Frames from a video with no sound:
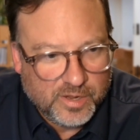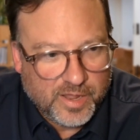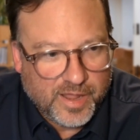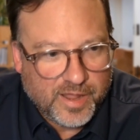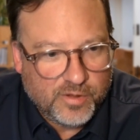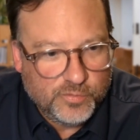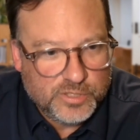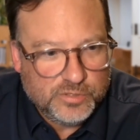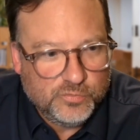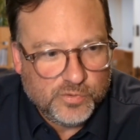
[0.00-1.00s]
How would
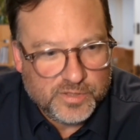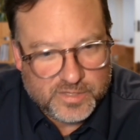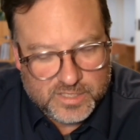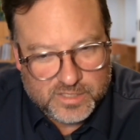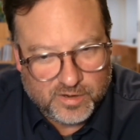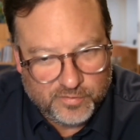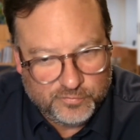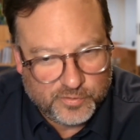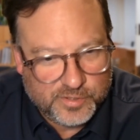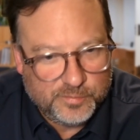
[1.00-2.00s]
you want this
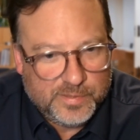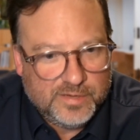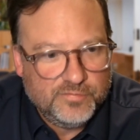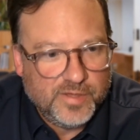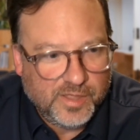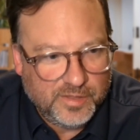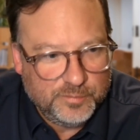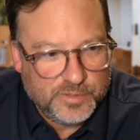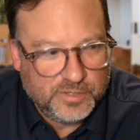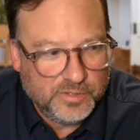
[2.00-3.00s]
software to be
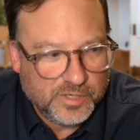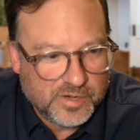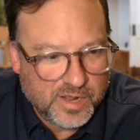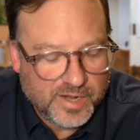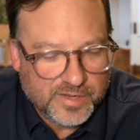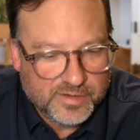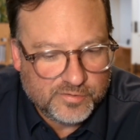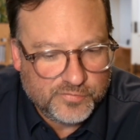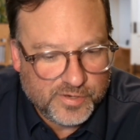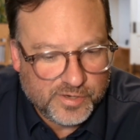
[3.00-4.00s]
developed so that you're not
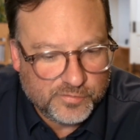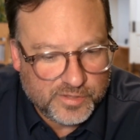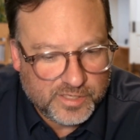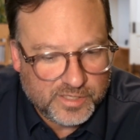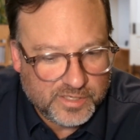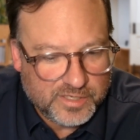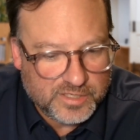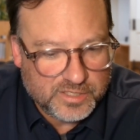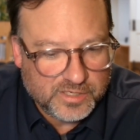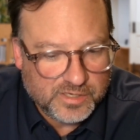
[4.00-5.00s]
interfering with a
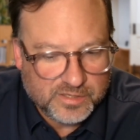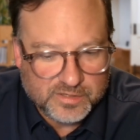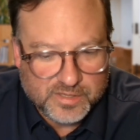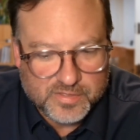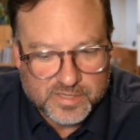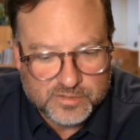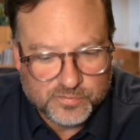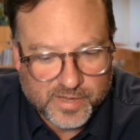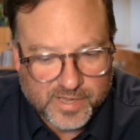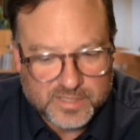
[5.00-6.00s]
clinician in these
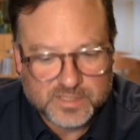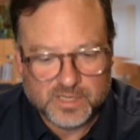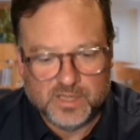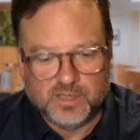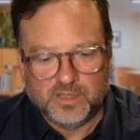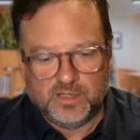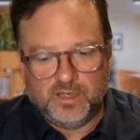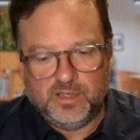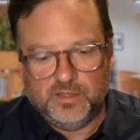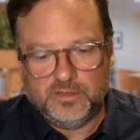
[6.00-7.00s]
ways,
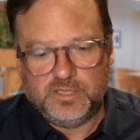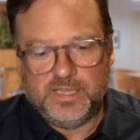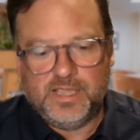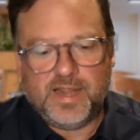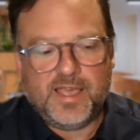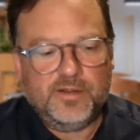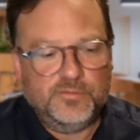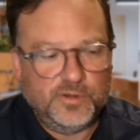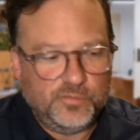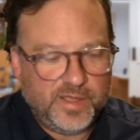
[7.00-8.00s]
to get out of
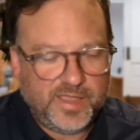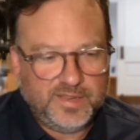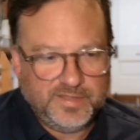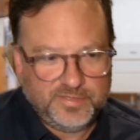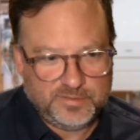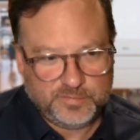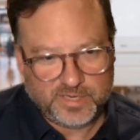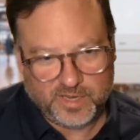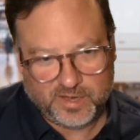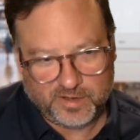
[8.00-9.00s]
their way and let them
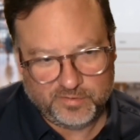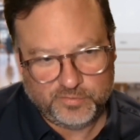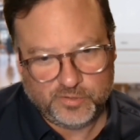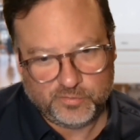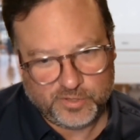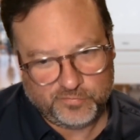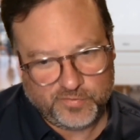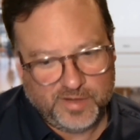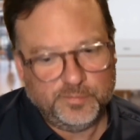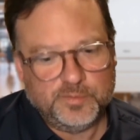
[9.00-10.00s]
take care of you or your
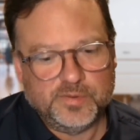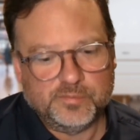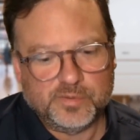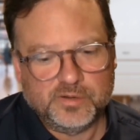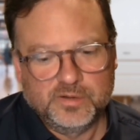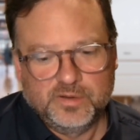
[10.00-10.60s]
family member?